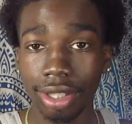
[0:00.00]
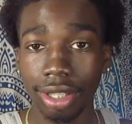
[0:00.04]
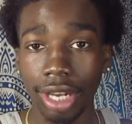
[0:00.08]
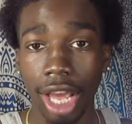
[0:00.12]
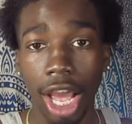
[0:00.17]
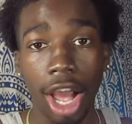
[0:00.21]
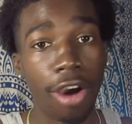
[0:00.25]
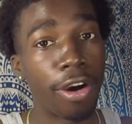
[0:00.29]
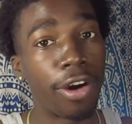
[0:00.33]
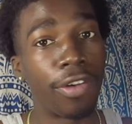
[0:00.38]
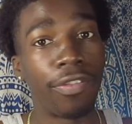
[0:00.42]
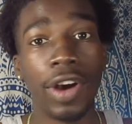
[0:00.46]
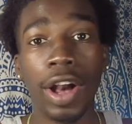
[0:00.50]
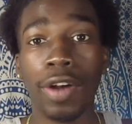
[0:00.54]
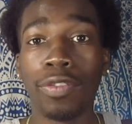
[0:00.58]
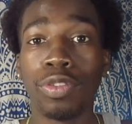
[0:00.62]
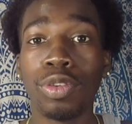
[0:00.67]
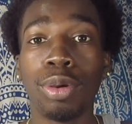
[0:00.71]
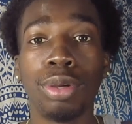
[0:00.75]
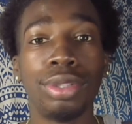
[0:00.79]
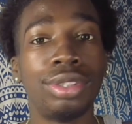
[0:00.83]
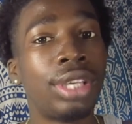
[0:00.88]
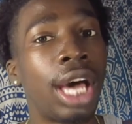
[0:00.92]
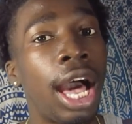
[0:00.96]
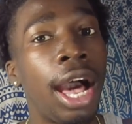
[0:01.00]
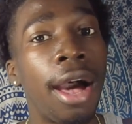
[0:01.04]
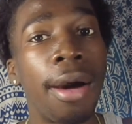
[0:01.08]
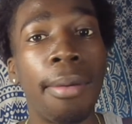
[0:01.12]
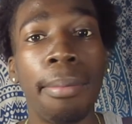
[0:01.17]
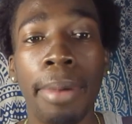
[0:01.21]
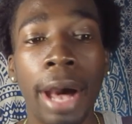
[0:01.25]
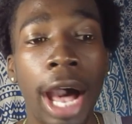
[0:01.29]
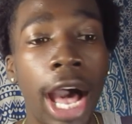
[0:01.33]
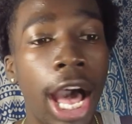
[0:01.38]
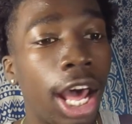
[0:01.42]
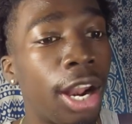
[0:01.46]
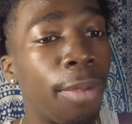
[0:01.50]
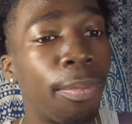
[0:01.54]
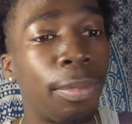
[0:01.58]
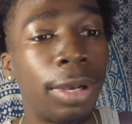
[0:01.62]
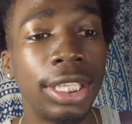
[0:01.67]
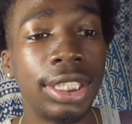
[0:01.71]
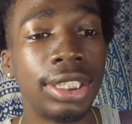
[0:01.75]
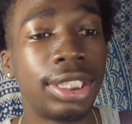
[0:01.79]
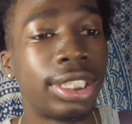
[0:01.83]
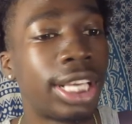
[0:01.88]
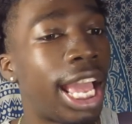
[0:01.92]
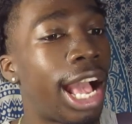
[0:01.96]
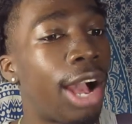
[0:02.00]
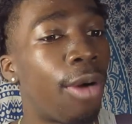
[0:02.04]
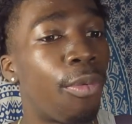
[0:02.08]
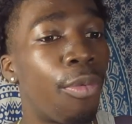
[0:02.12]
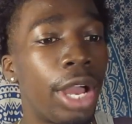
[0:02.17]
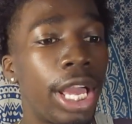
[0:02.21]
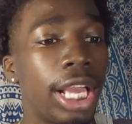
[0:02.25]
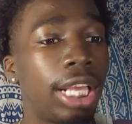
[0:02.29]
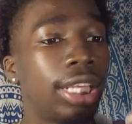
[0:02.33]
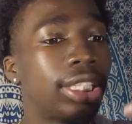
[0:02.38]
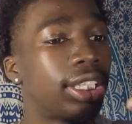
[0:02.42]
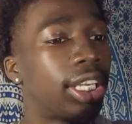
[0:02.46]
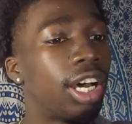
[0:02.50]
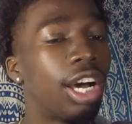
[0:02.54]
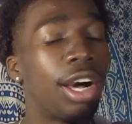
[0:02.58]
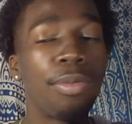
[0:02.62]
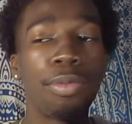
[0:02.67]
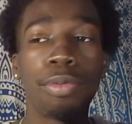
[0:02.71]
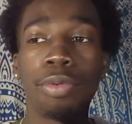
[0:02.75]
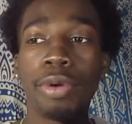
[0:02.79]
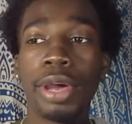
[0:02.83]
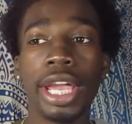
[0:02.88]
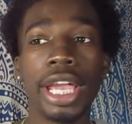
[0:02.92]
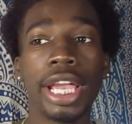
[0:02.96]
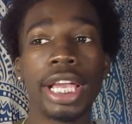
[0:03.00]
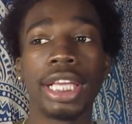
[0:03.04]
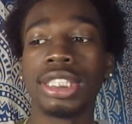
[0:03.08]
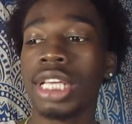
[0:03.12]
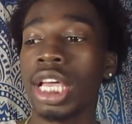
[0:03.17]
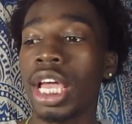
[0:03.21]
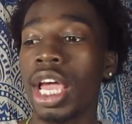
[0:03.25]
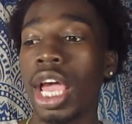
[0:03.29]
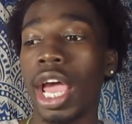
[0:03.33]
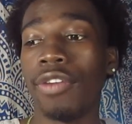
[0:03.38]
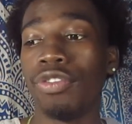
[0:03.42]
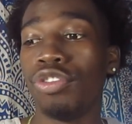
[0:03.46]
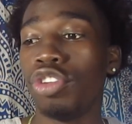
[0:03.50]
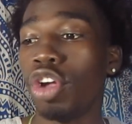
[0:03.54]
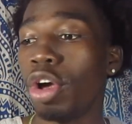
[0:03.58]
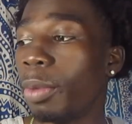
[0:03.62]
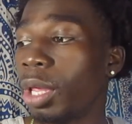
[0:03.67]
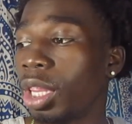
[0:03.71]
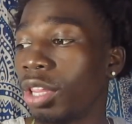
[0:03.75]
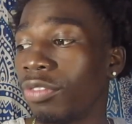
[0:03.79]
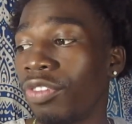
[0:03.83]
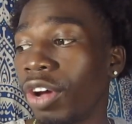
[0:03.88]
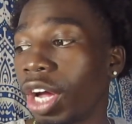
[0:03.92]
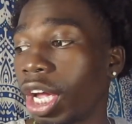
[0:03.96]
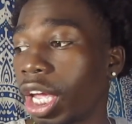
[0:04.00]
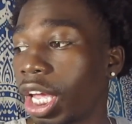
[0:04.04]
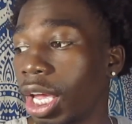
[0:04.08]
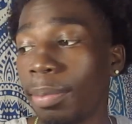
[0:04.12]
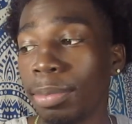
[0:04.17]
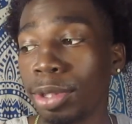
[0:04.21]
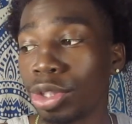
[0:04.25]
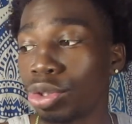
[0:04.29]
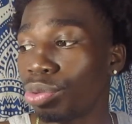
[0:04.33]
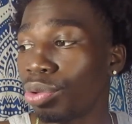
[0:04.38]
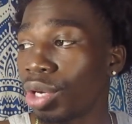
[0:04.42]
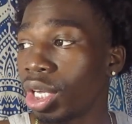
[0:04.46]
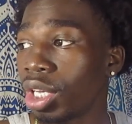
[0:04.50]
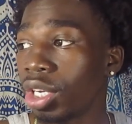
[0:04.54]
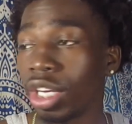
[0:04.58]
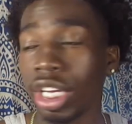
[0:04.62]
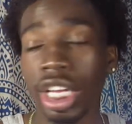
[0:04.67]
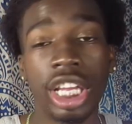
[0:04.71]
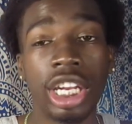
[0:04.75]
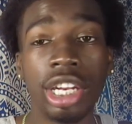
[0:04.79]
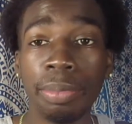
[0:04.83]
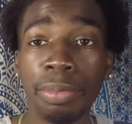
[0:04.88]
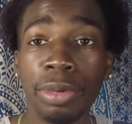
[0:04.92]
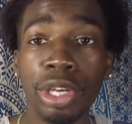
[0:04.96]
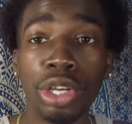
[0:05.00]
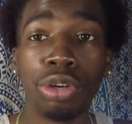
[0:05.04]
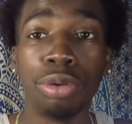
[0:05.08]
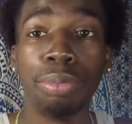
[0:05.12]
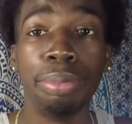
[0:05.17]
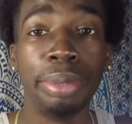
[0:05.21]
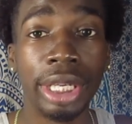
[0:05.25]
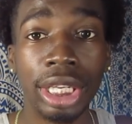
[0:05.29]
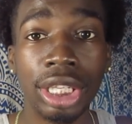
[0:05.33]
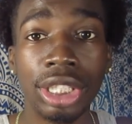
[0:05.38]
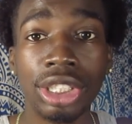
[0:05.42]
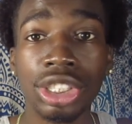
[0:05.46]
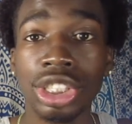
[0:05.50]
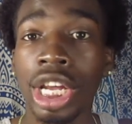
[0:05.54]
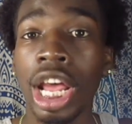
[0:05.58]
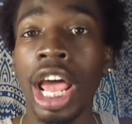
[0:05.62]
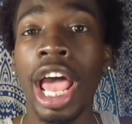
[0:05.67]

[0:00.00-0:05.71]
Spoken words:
I don't give a fuck if you a top, bottom, a sideways, a upways, if you a motherfucking in between or in the middle, bitch.